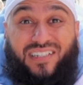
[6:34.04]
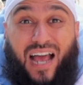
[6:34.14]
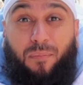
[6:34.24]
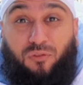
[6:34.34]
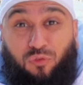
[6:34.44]
a
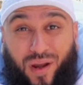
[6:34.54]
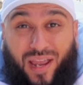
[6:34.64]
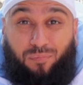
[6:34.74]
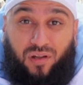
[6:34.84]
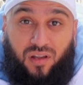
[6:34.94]
type of
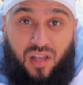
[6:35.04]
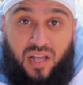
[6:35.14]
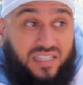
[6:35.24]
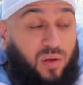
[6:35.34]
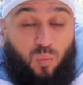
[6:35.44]
rape.
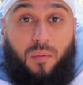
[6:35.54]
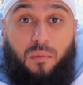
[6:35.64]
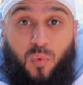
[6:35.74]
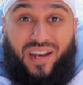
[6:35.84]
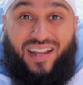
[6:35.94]
Some
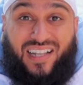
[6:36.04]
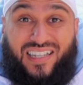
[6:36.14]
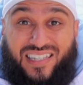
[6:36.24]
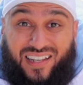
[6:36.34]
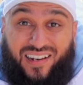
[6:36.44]
women would
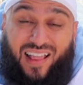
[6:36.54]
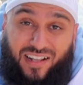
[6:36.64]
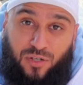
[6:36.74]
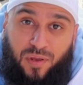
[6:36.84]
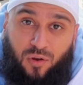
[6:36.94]
consider
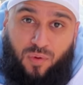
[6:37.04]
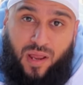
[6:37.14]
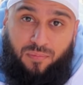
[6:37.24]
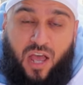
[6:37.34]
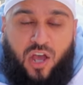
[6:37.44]
that to be a
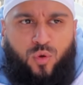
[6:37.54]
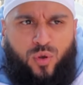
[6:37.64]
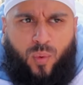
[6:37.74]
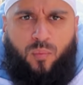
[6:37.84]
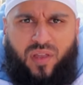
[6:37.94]
rape. We,
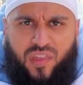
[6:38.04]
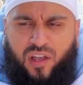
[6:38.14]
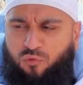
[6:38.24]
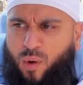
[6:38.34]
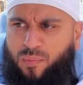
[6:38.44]
when we
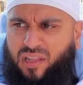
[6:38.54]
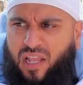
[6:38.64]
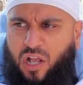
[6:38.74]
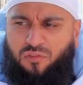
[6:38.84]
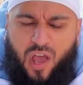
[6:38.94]
think of rape, we
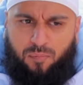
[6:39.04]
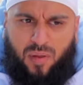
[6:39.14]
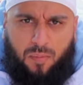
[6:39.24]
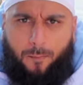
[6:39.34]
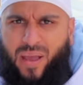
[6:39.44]
think of
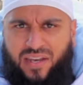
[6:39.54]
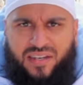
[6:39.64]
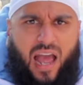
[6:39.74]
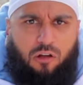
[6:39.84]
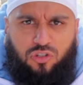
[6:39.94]
being
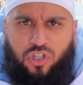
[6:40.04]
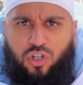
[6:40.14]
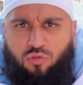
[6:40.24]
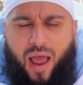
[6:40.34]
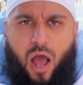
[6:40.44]
pinned down to the
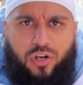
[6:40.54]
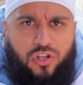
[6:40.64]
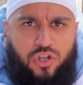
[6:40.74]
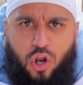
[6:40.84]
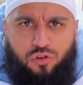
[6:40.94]
ground
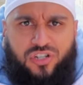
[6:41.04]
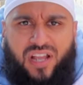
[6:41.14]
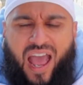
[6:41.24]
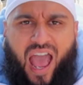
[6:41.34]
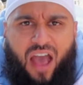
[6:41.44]
and, you know, just
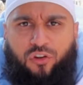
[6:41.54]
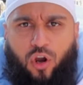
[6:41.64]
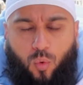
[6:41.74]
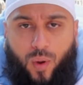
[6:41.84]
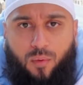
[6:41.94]
having
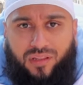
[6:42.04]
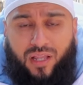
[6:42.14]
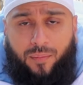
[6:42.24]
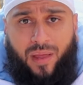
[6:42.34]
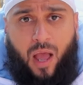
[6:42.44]
our way with
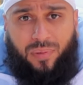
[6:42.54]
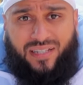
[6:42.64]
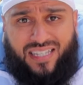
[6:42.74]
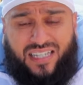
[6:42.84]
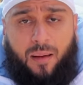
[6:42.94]
them.
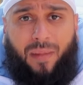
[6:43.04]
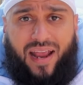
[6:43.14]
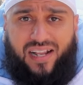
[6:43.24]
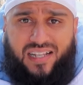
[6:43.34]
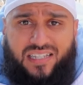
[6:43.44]
But some
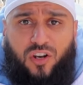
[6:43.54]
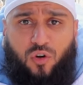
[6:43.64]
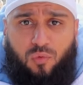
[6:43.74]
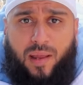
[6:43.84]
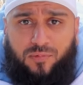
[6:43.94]
might
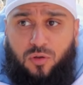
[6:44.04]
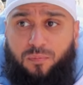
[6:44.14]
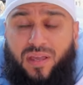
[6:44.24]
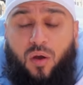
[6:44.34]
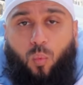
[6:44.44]
consider rape to
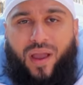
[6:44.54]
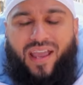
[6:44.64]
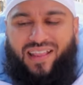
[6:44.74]
be a way